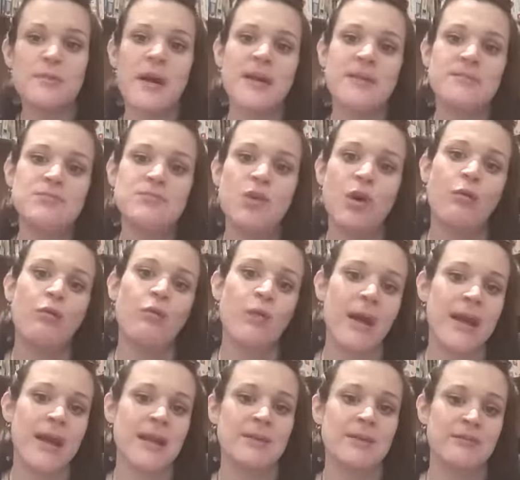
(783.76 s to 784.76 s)
but I'm not
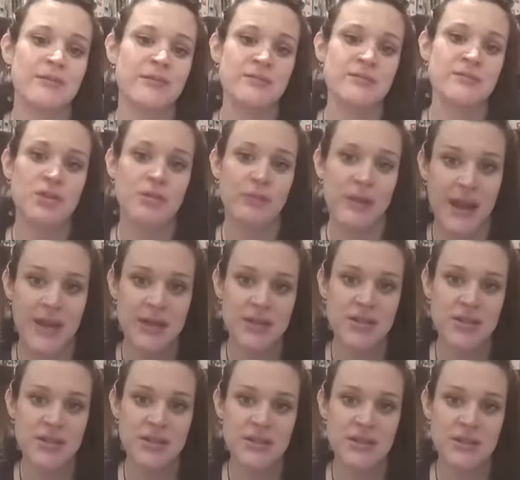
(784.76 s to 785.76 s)
writing them from
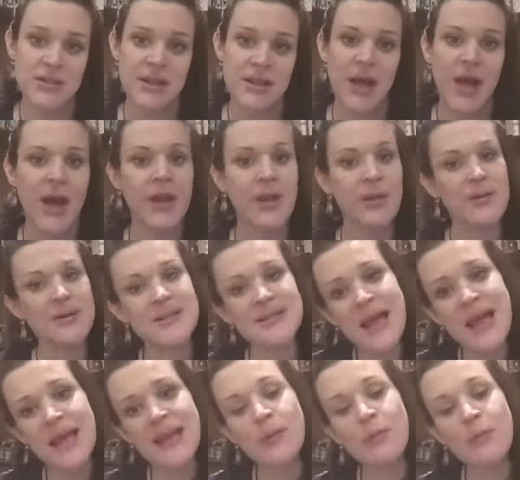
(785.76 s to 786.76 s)
scratch. I know
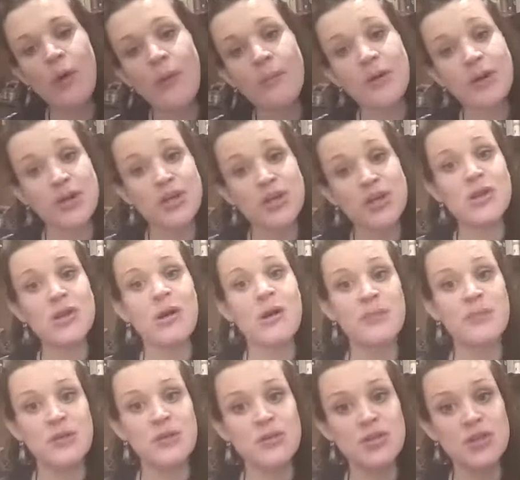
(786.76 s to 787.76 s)
exactly what I'm going to show
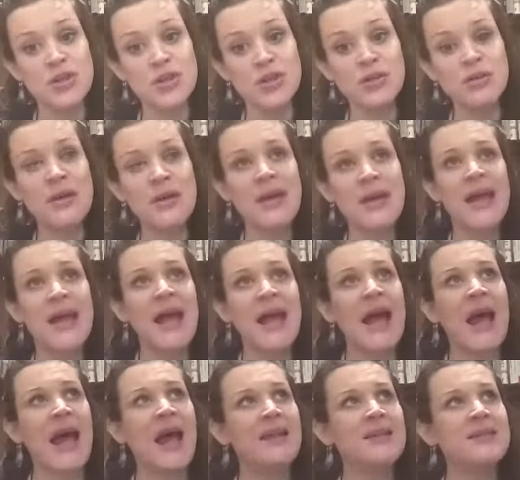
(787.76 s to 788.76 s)
up and do.
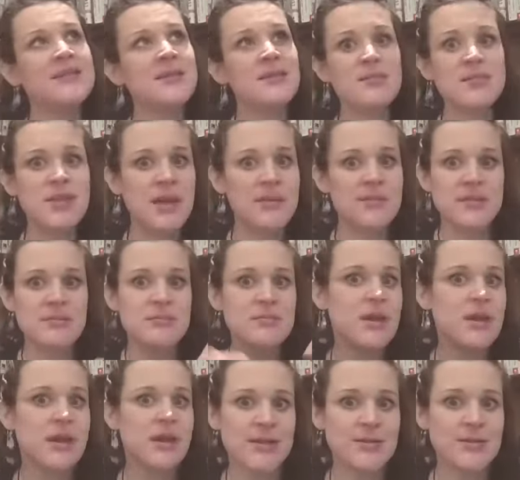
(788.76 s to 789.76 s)
And sometimes some
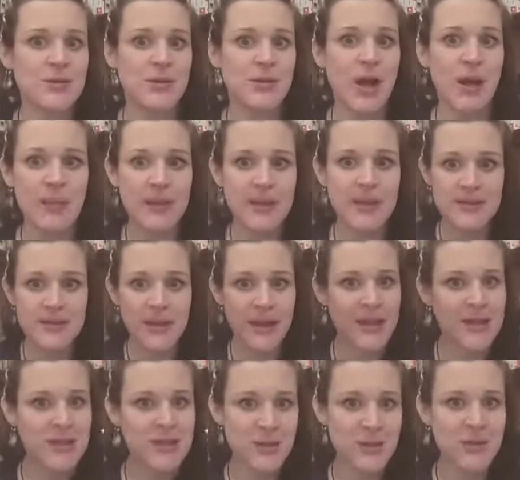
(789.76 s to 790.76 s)
nuggets will come in, like
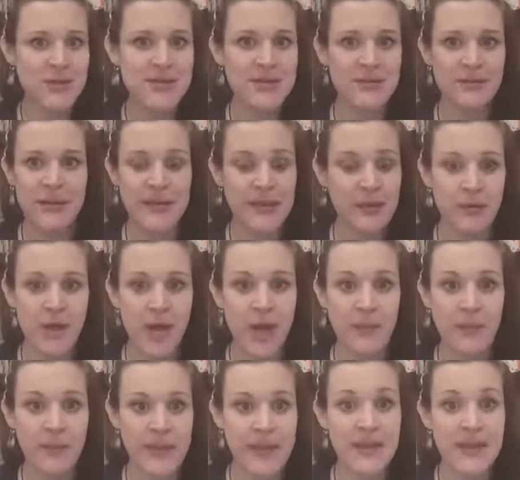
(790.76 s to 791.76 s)
intuitively, they'll
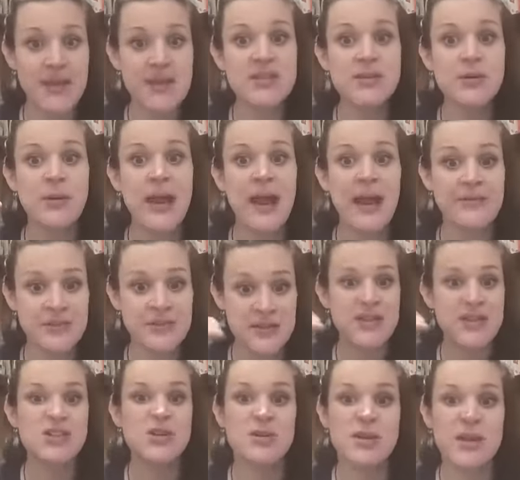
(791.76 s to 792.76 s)
come in. And so I have to
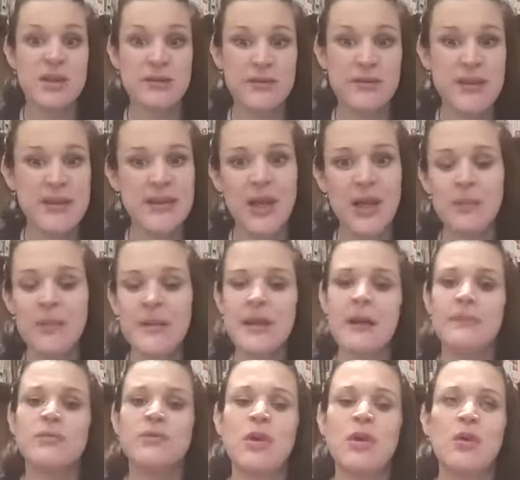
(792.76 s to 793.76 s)
then do another video, but
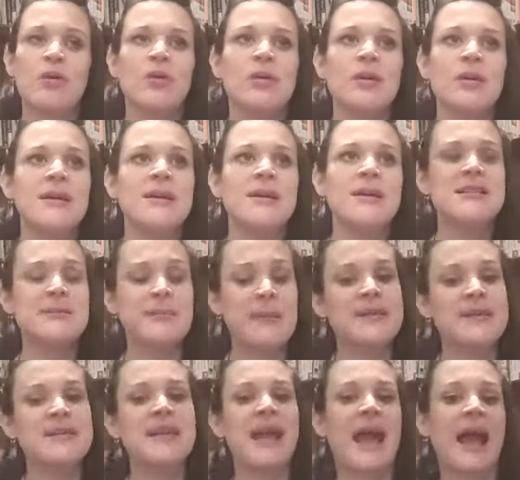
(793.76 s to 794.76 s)
I'm not
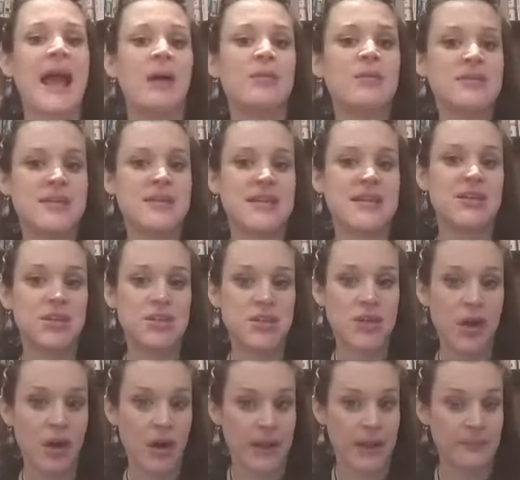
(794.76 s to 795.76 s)
spending hours each
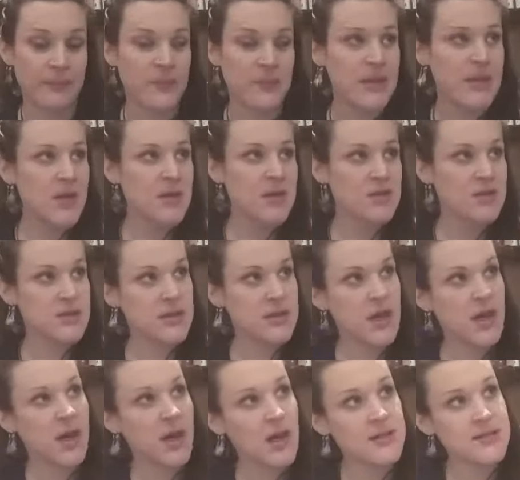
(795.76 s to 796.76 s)
time. So the
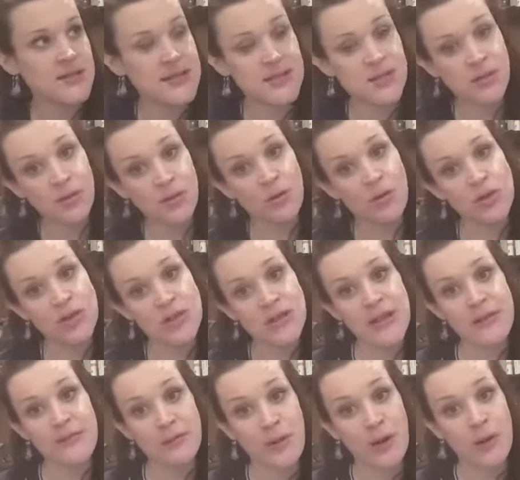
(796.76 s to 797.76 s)
hardest course you'll
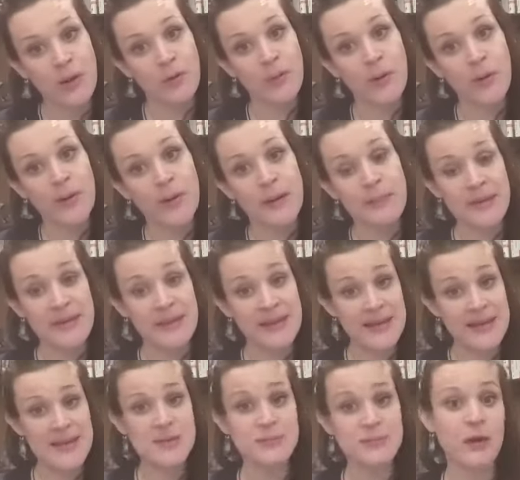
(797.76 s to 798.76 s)
ever run will probably be the
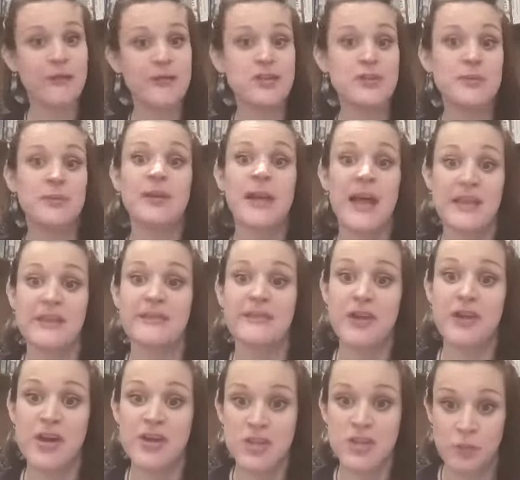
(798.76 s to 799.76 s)
least profitable and the
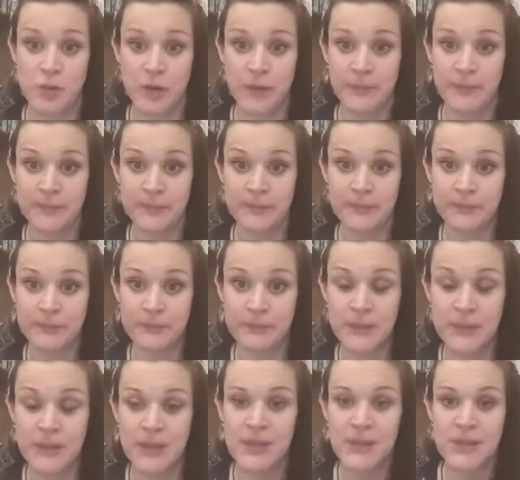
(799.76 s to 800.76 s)
first one.
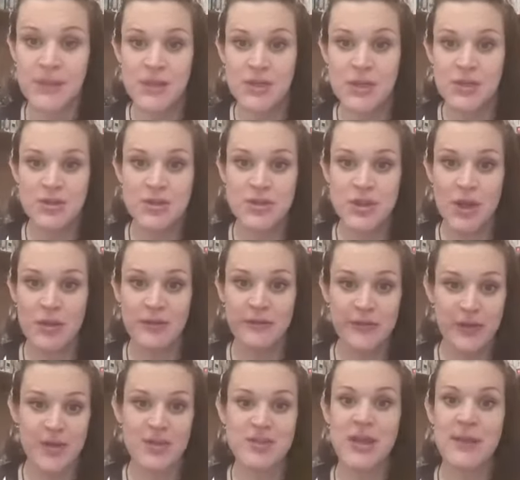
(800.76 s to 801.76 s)
So the
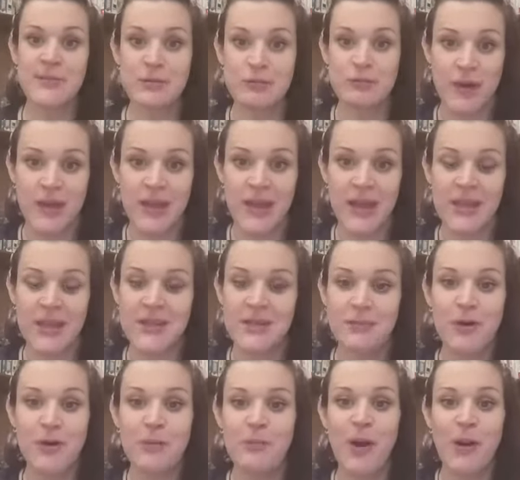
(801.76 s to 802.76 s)
first time you run it
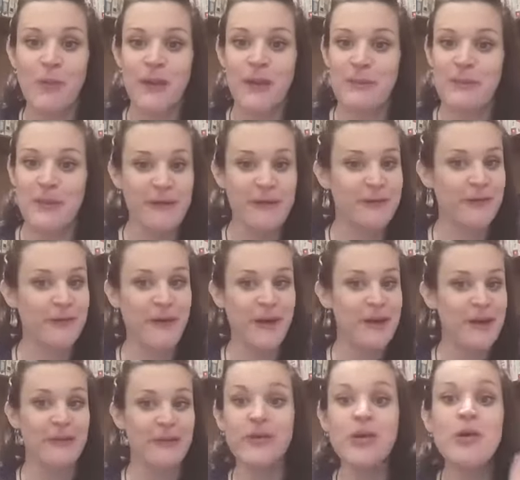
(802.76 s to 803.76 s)
will probably be for
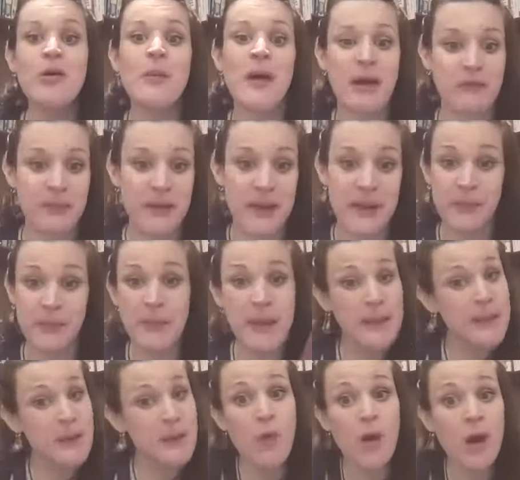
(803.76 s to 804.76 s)
a few amount of people,
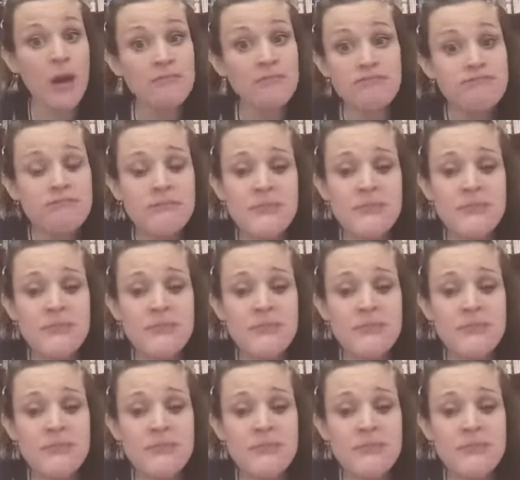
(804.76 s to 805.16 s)
maybe one,